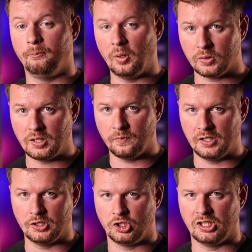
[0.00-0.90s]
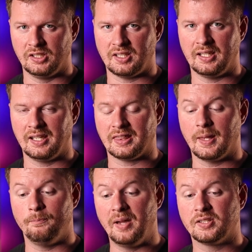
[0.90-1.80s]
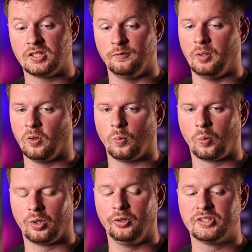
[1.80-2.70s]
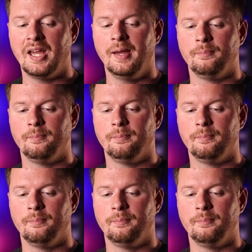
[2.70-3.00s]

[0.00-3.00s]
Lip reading: both of these genes and get the best of both worlds